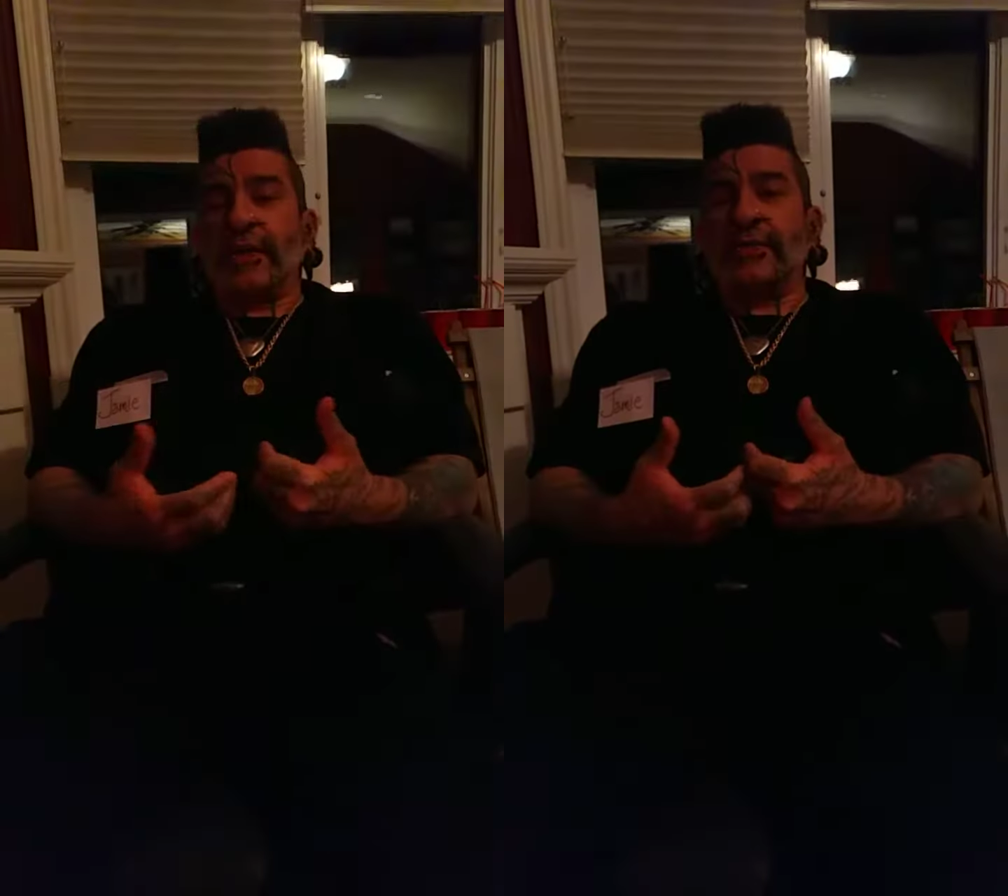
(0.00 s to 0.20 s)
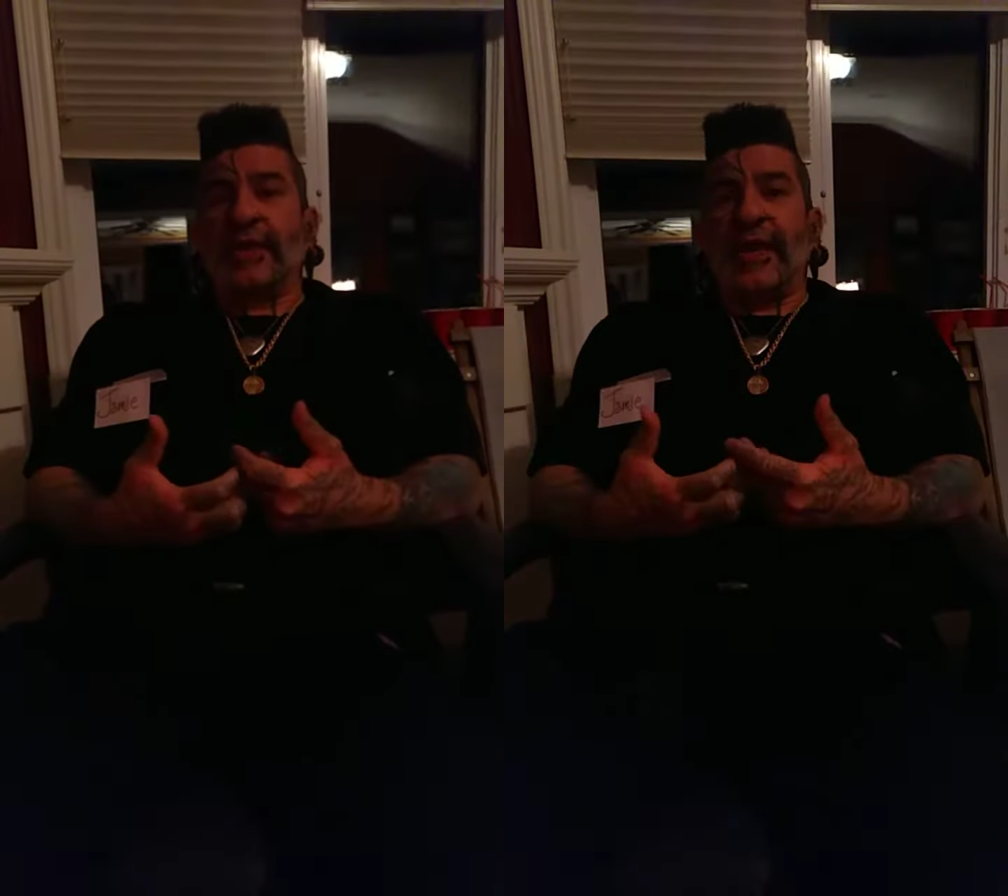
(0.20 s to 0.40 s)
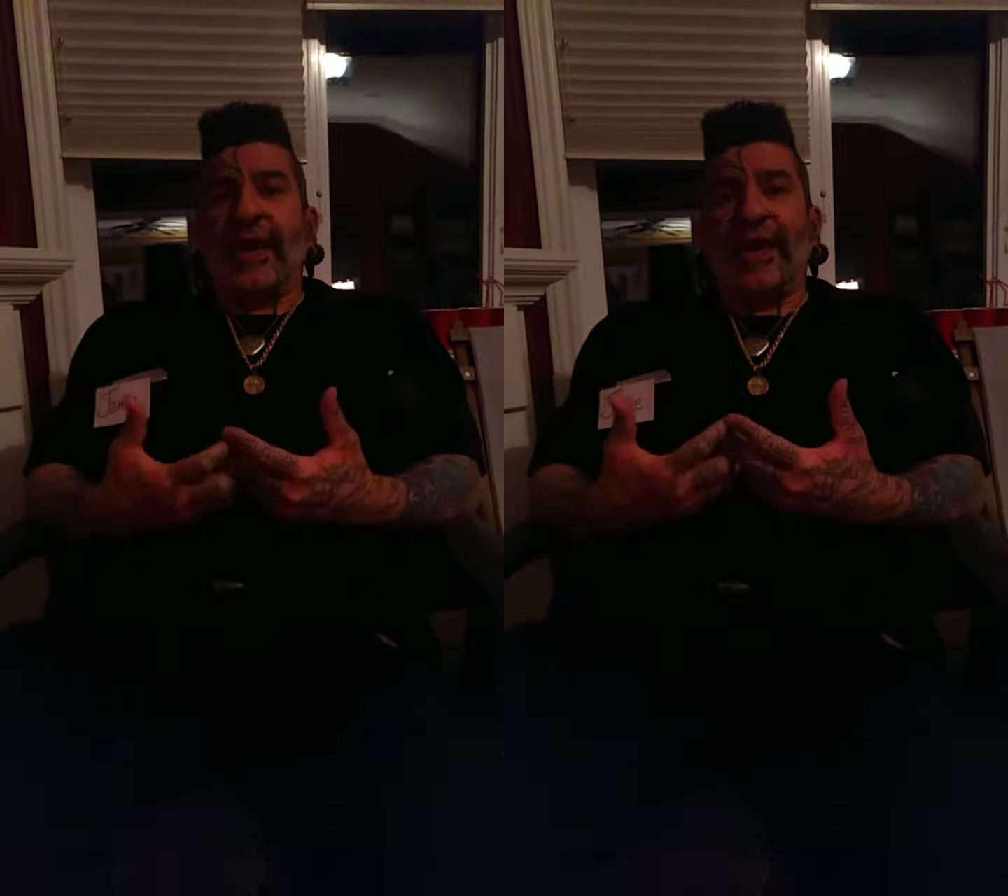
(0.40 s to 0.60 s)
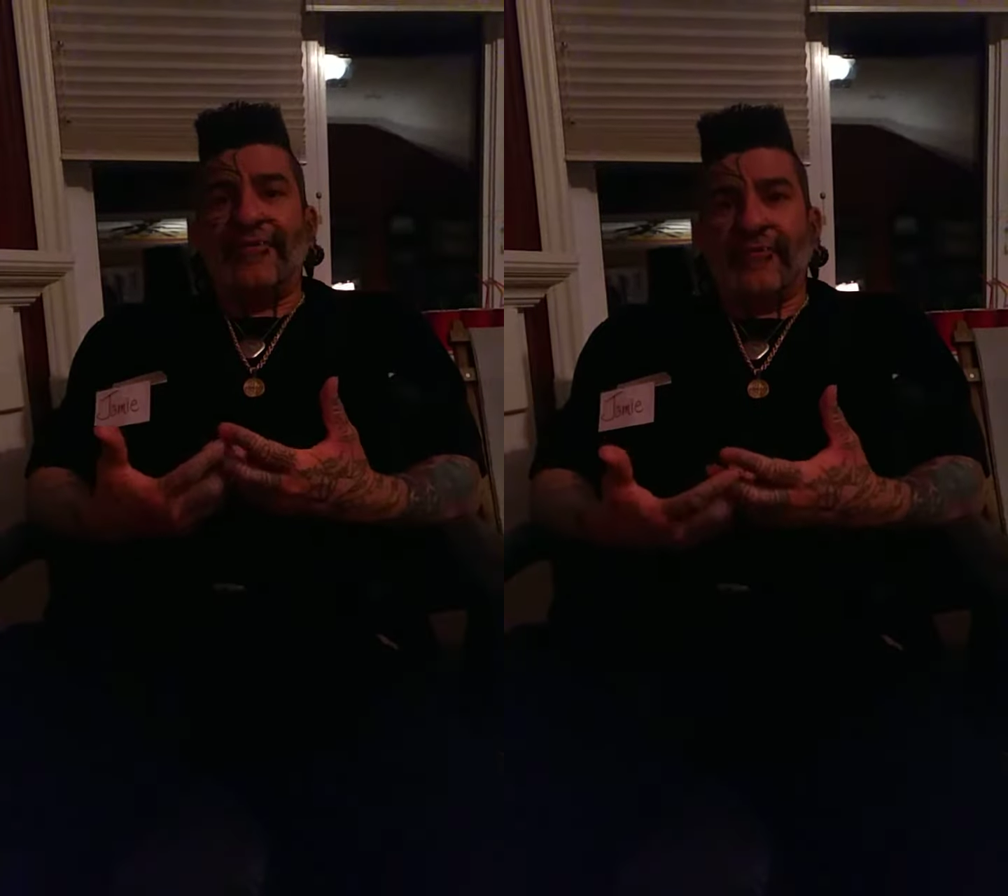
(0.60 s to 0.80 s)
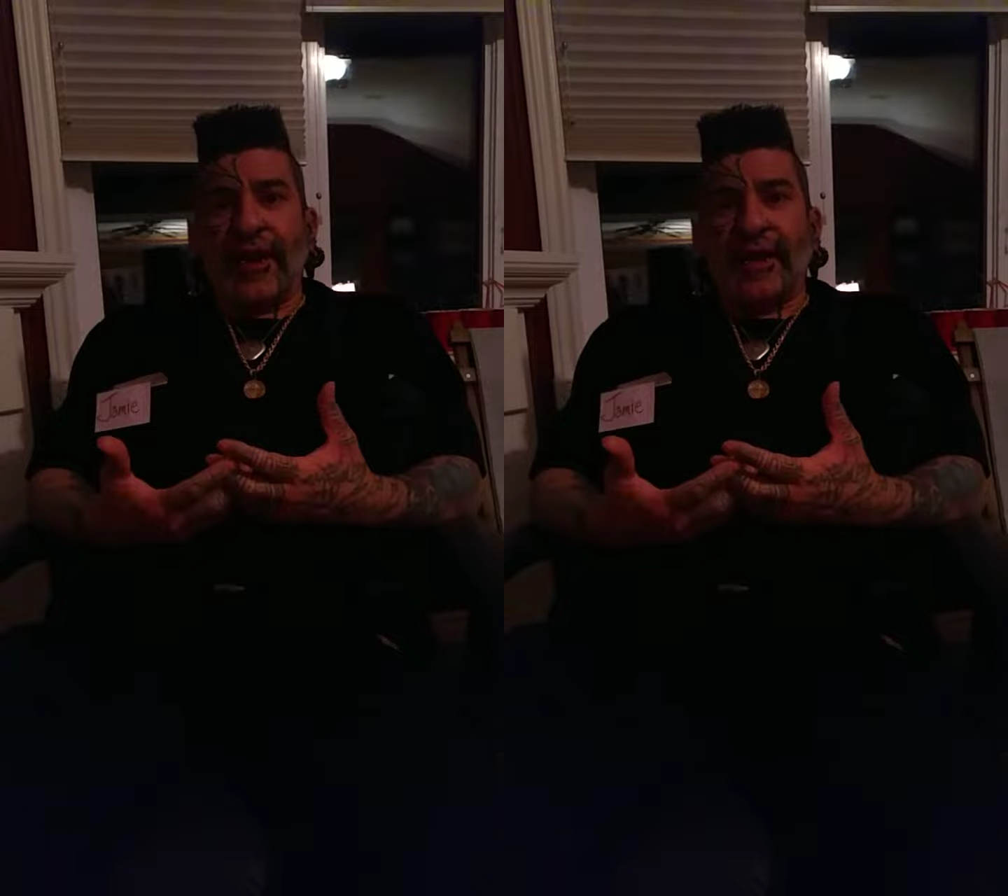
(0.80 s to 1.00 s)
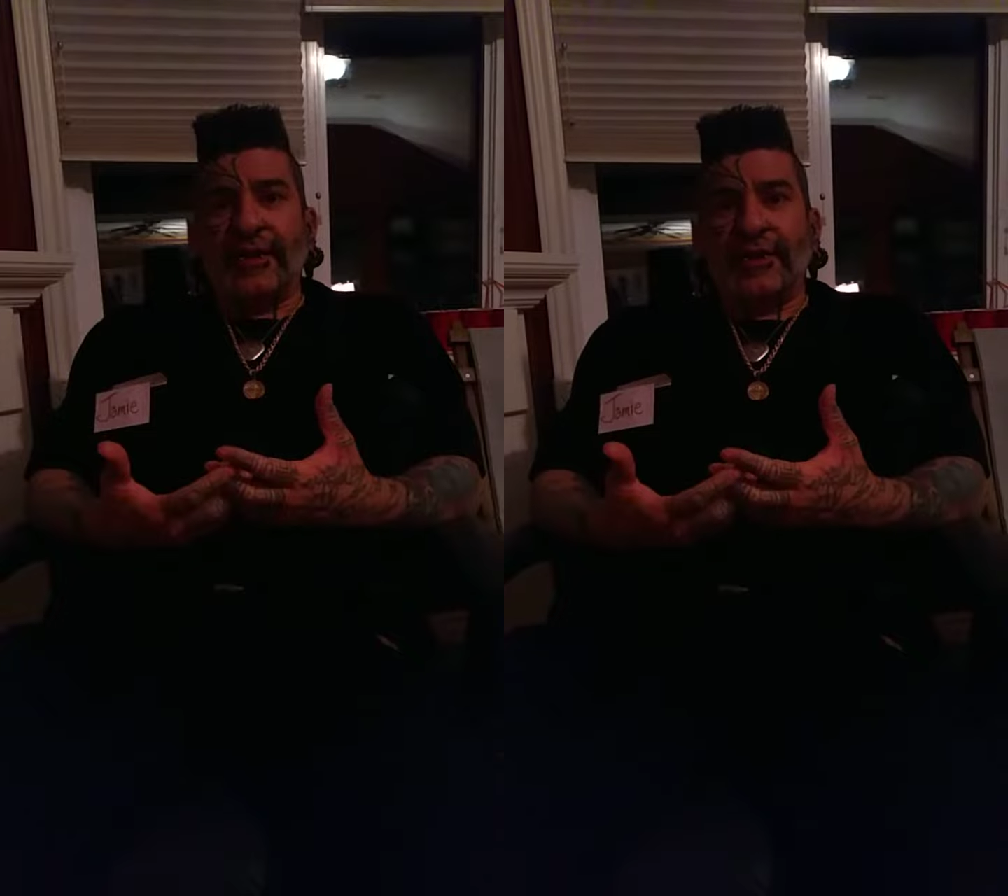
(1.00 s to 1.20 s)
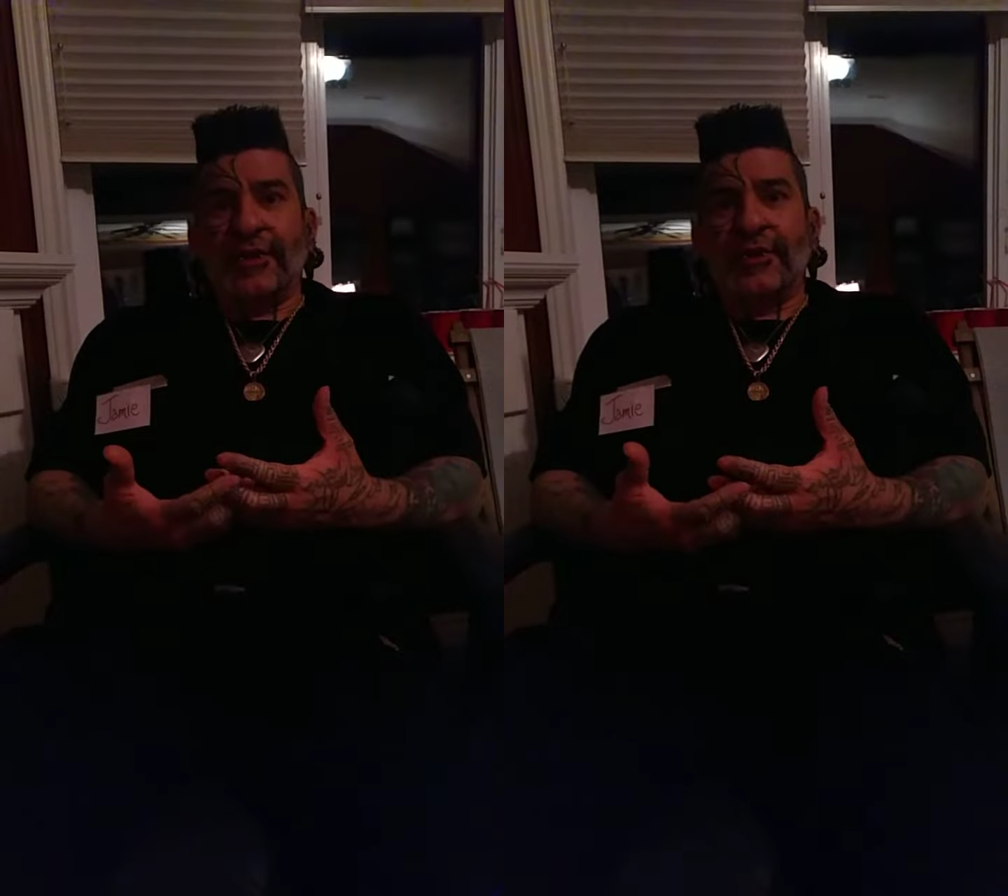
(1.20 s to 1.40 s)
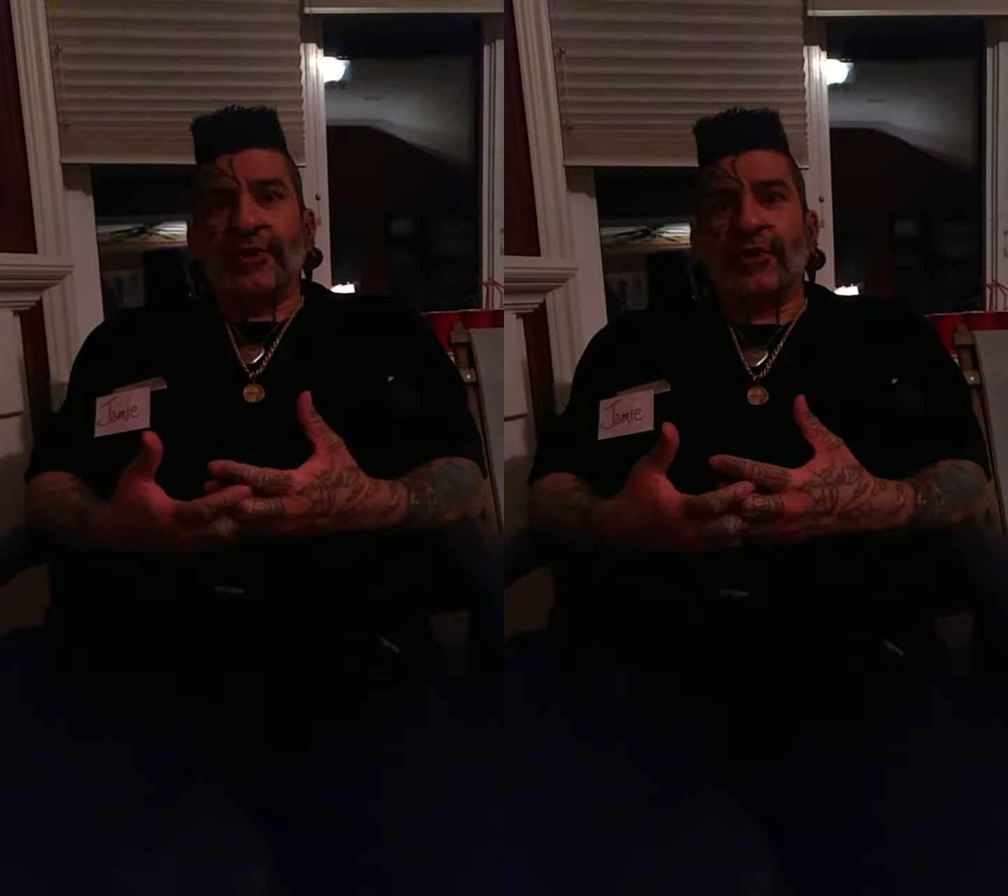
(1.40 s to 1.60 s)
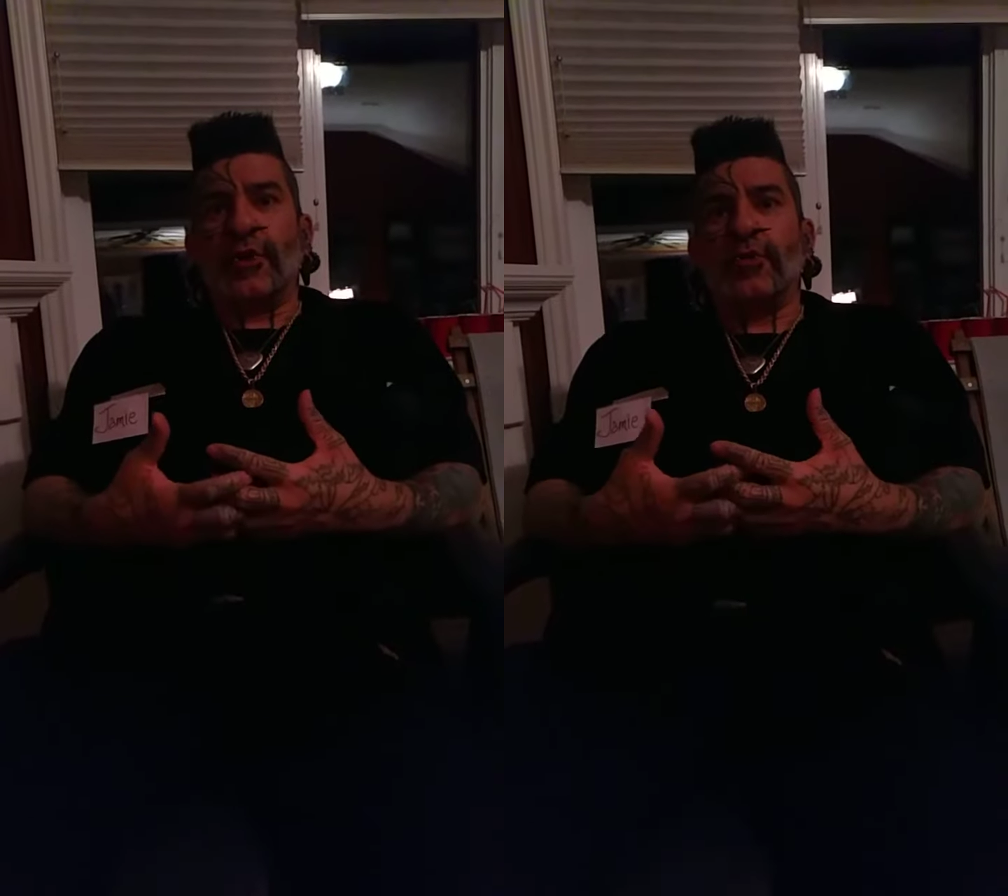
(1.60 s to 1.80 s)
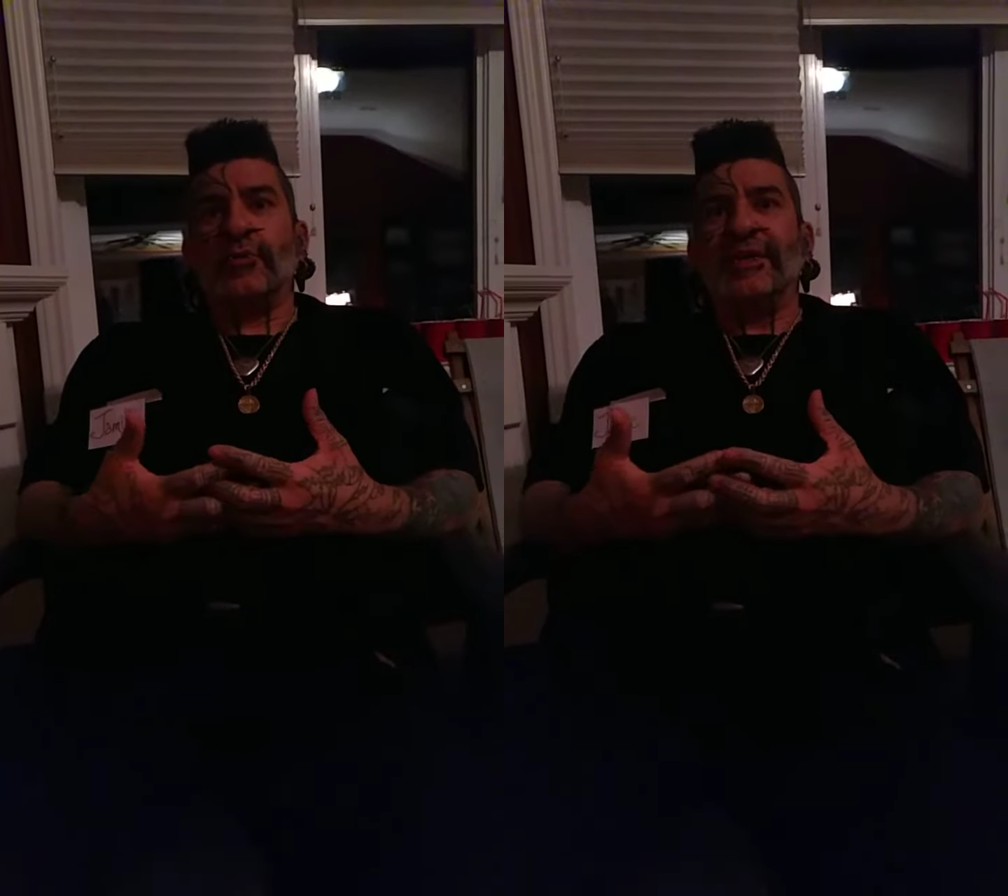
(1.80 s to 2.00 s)
I'd say, "Hey, friend, you
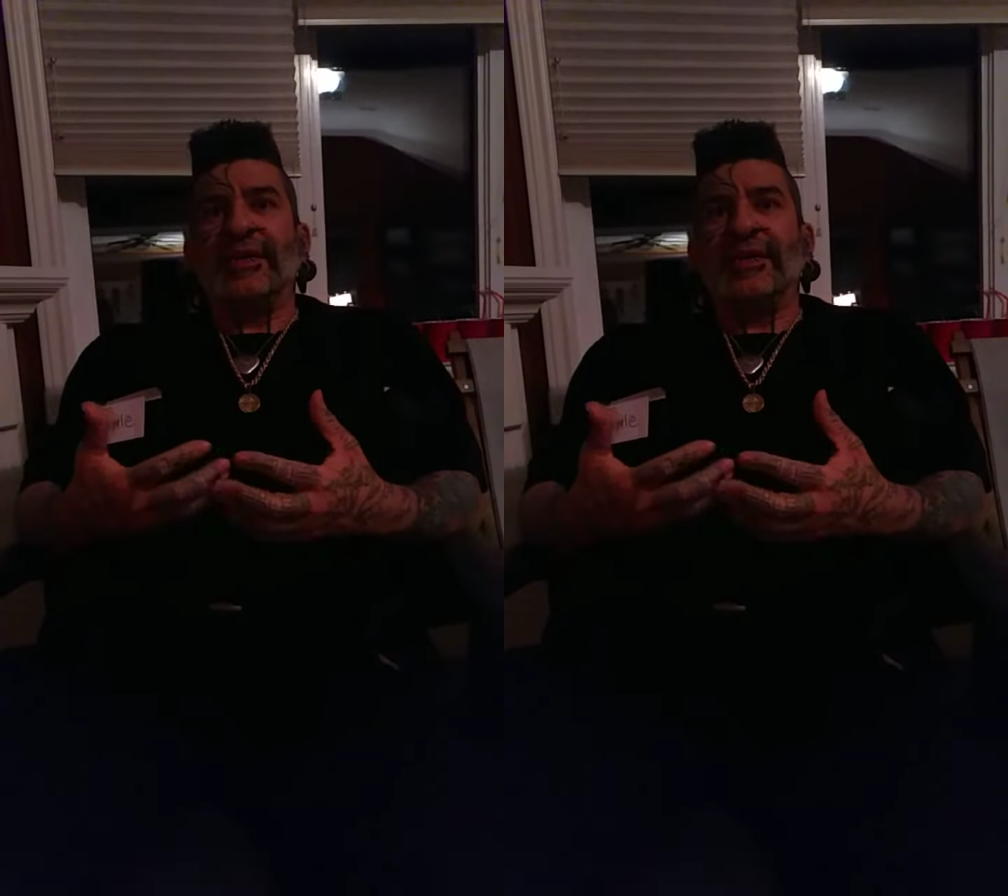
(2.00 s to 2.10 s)
know,